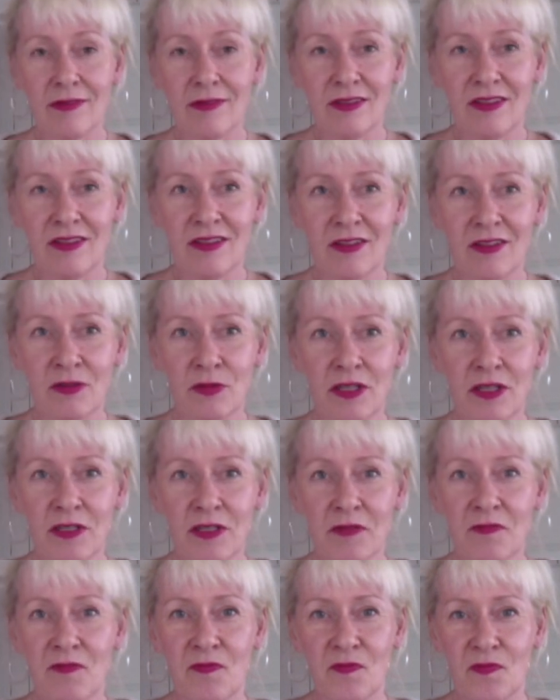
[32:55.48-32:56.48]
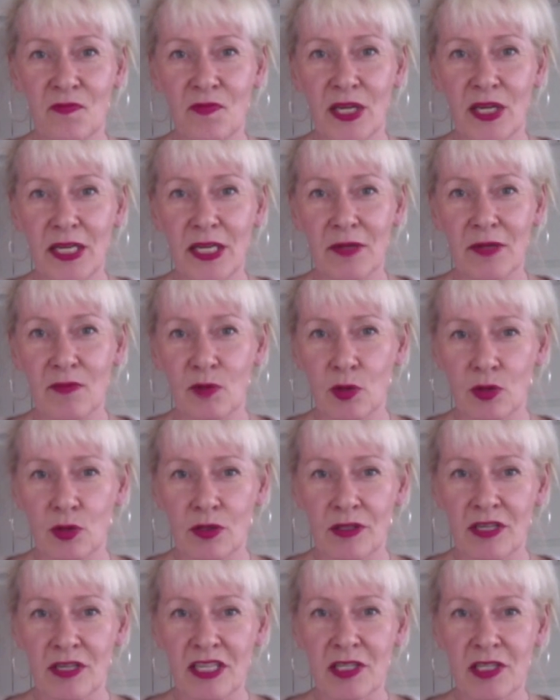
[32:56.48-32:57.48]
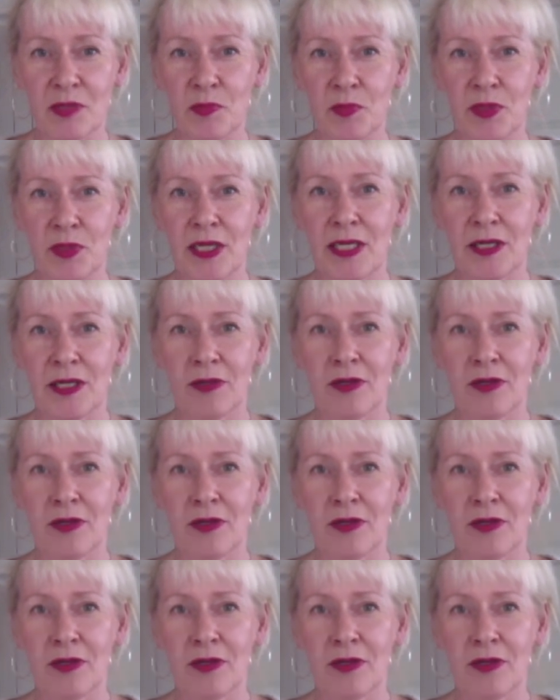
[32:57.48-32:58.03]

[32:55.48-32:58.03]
creative field would disappear